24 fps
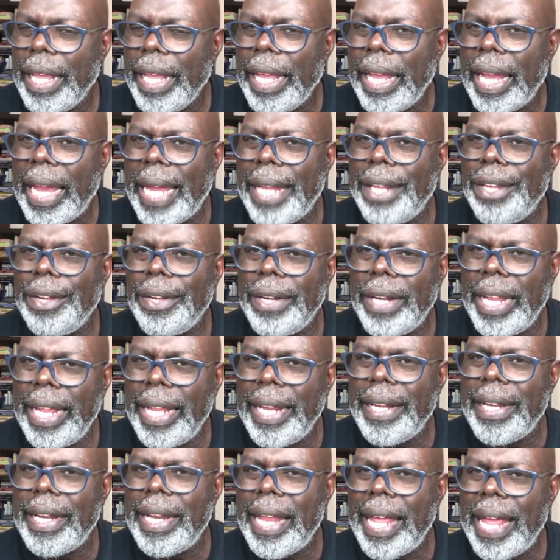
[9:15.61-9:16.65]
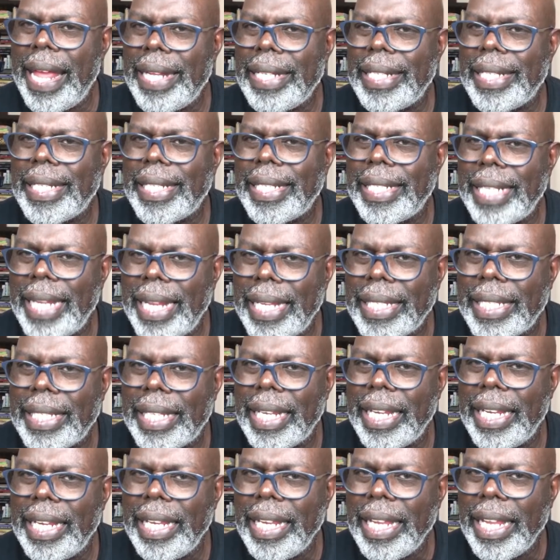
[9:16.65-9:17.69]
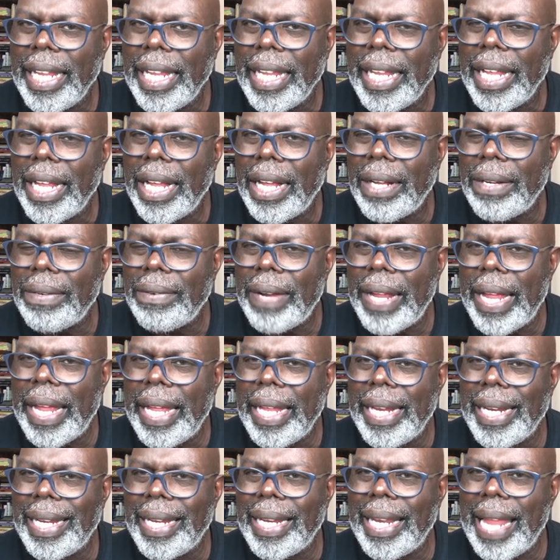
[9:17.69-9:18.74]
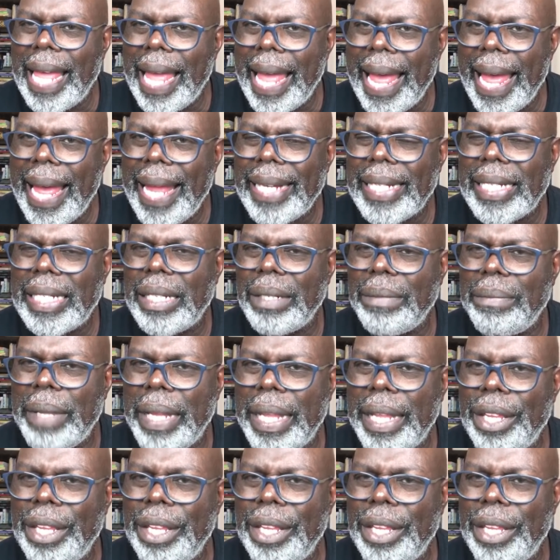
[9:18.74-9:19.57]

And you let that sissy, all right, lie to me.